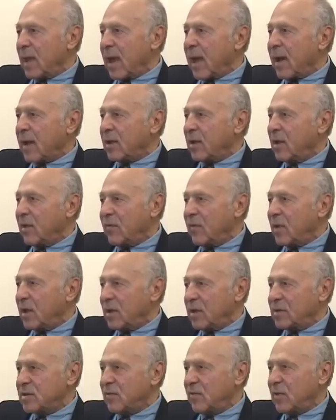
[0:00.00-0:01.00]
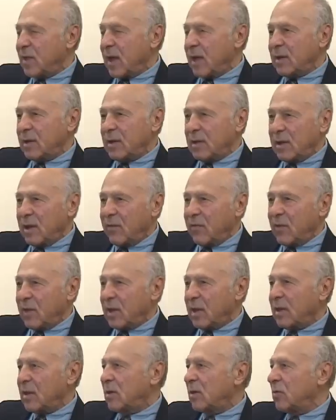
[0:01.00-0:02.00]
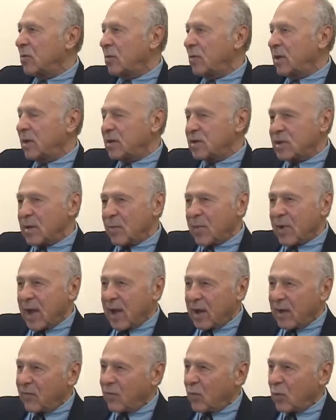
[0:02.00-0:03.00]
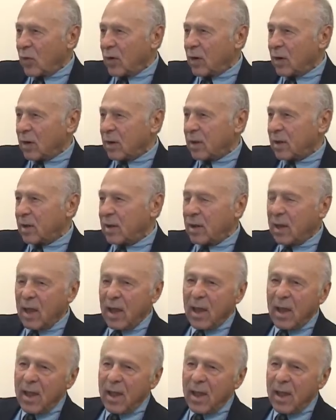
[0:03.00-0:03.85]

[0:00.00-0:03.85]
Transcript: activities of daily living, including some kind of work and